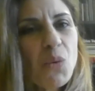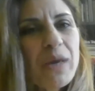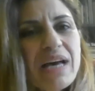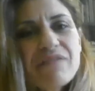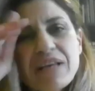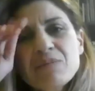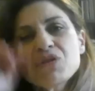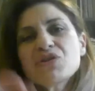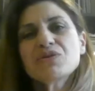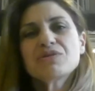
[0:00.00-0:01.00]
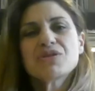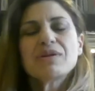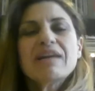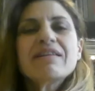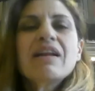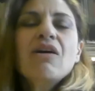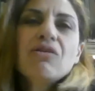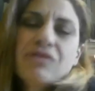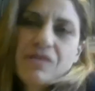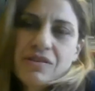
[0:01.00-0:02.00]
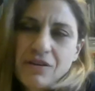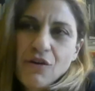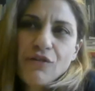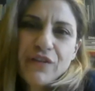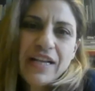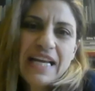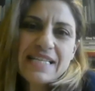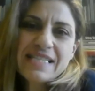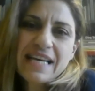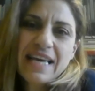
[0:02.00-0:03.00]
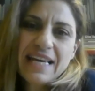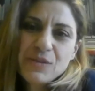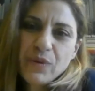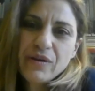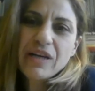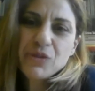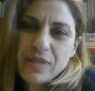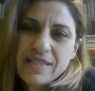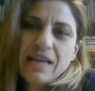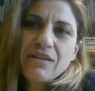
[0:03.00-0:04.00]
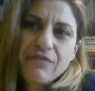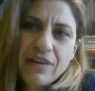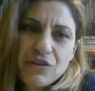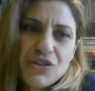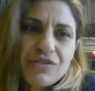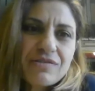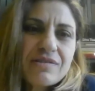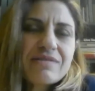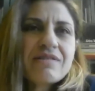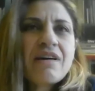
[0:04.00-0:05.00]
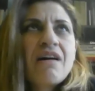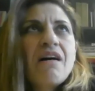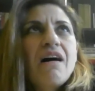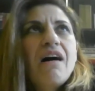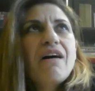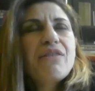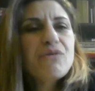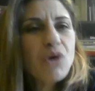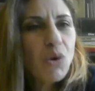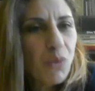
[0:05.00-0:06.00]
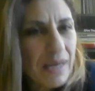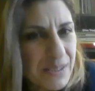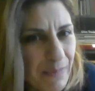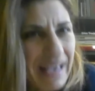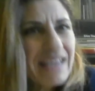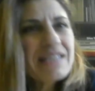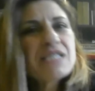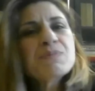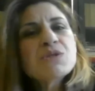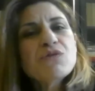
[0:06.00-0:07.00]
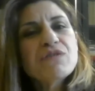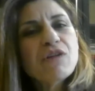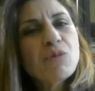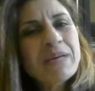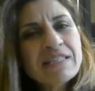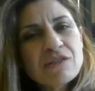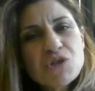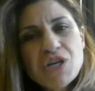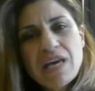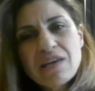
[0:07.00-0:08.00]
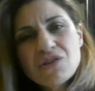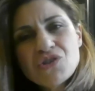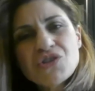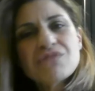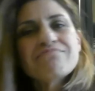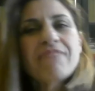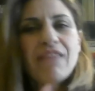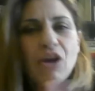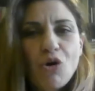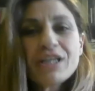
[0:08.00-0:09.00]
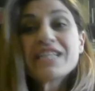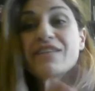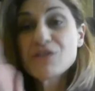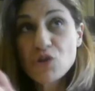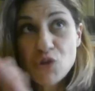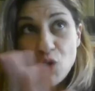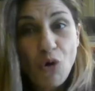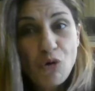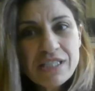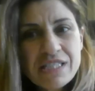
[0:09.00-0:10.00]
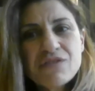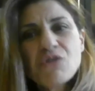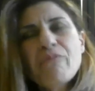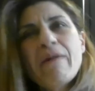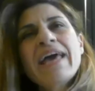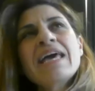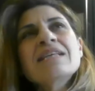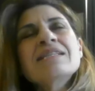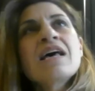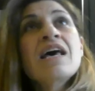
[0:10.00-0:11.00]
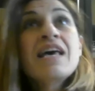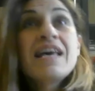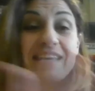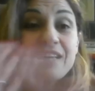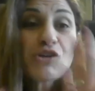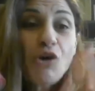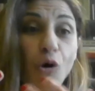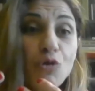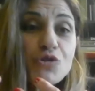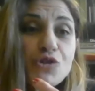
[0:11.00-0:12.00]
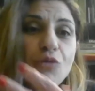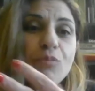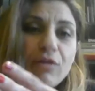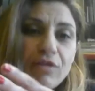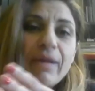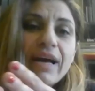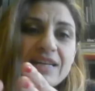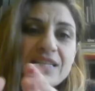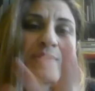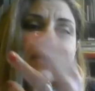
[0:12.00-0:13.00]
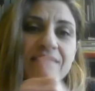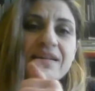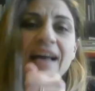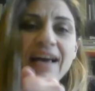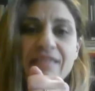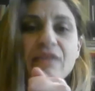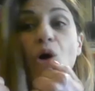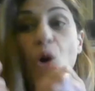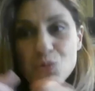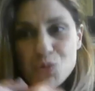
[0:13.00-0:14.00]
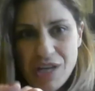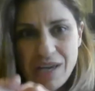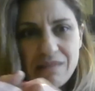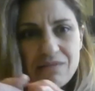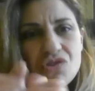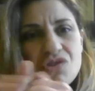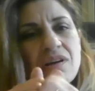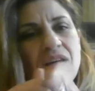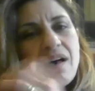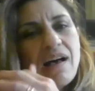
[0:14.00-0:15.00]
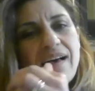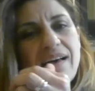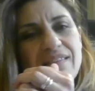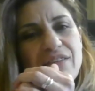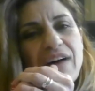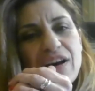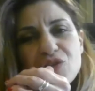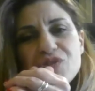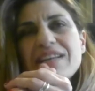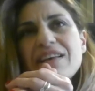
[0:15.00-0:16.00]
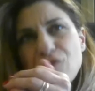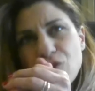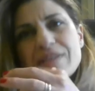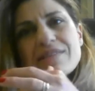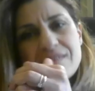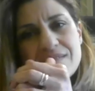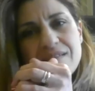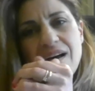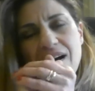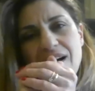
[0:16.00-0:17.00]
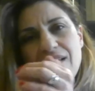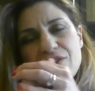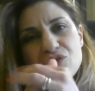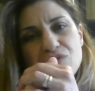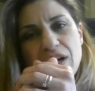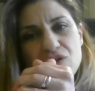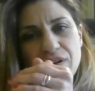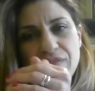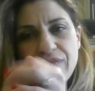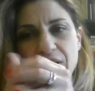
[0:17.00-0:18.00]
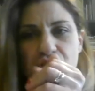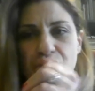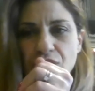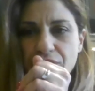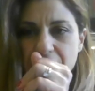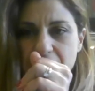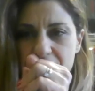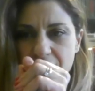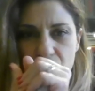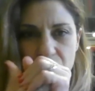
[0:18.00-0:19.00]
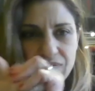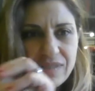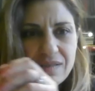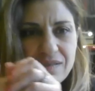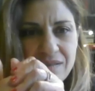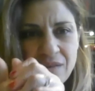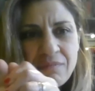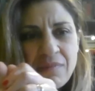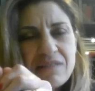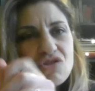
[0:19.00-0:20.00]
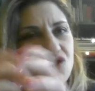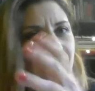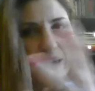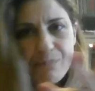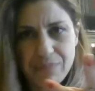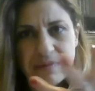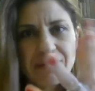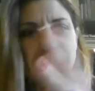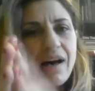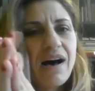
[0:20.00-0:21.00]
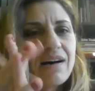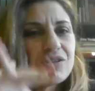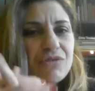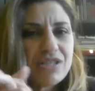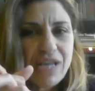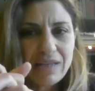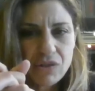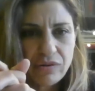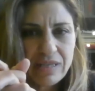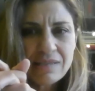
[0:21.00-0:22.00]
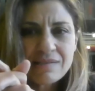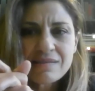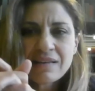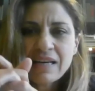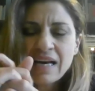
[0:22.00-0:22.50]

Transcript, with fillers: we have come to, to learn a lot over the last decades with regard to executive functions, uh, the role as mechanisms of developmental change, the cognitive and sociocognitive domains, yet also about the mechanisms underlying their own change and the factors that influence uh, the structure and function of the executive system and shape uh, trajectories.